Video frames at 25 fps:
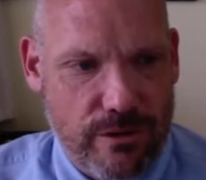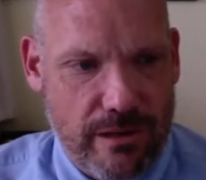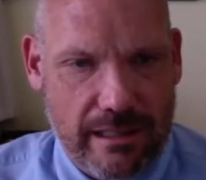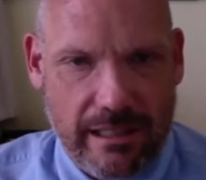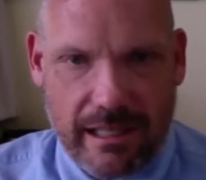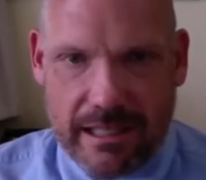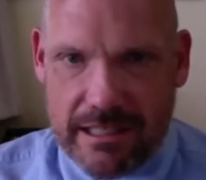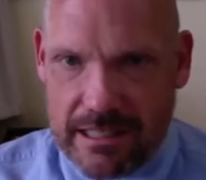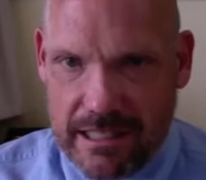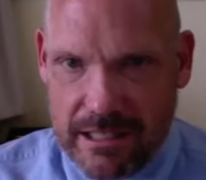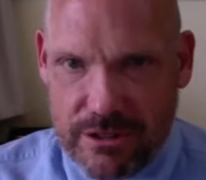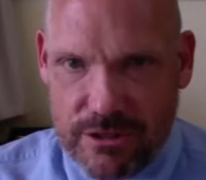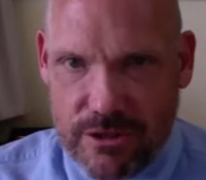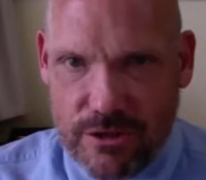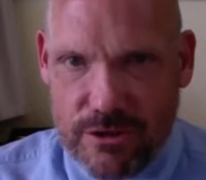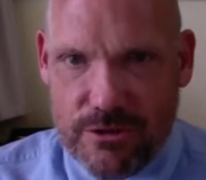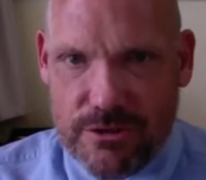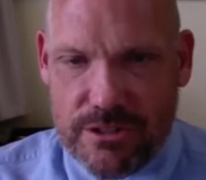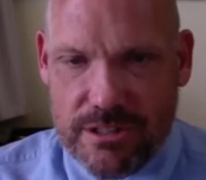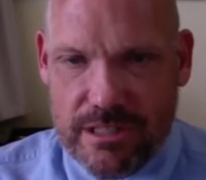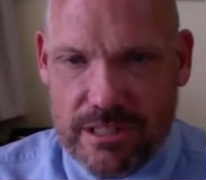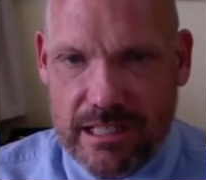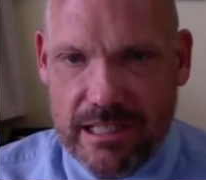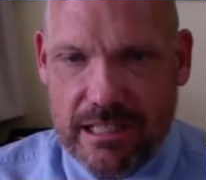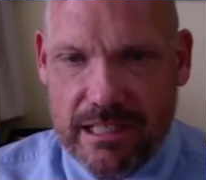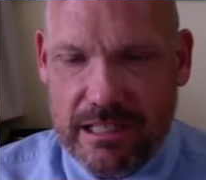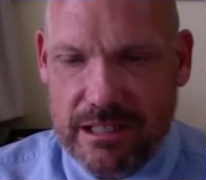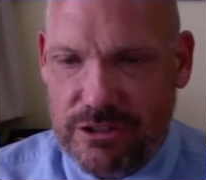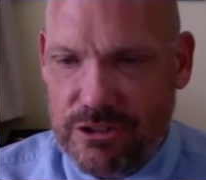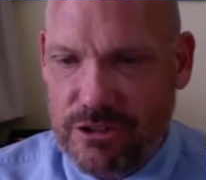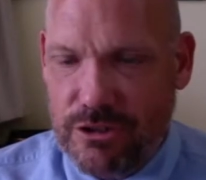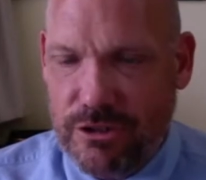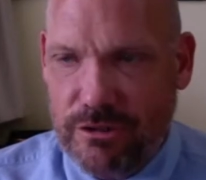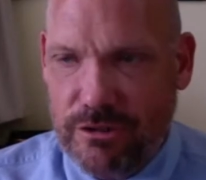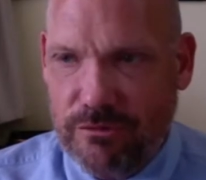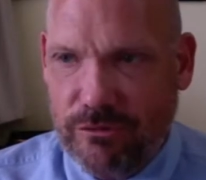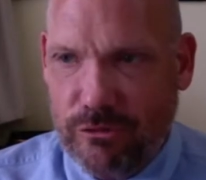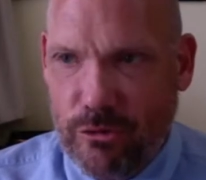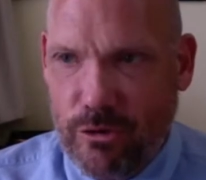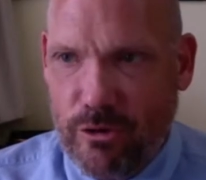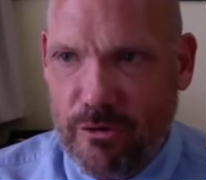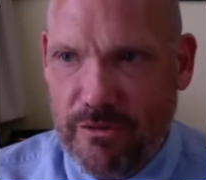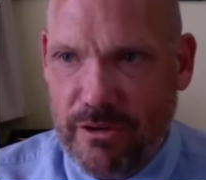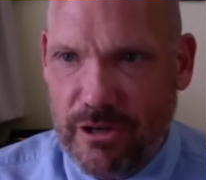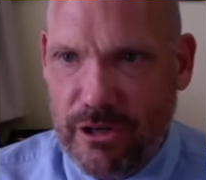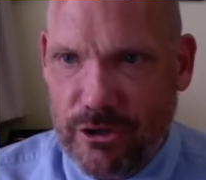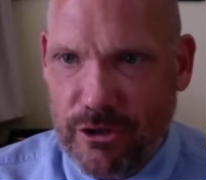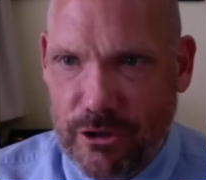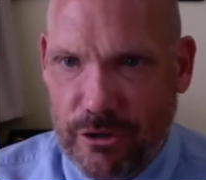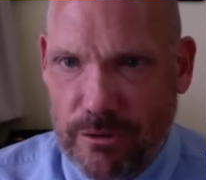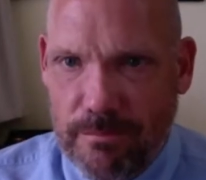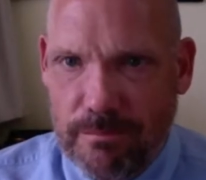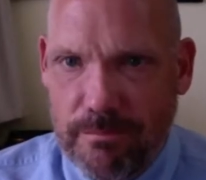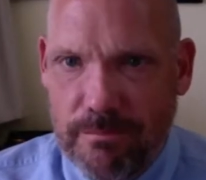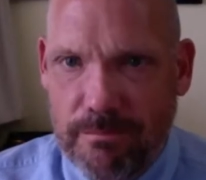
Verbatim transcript: I'd like to introduce Nina and turn the floor over to her.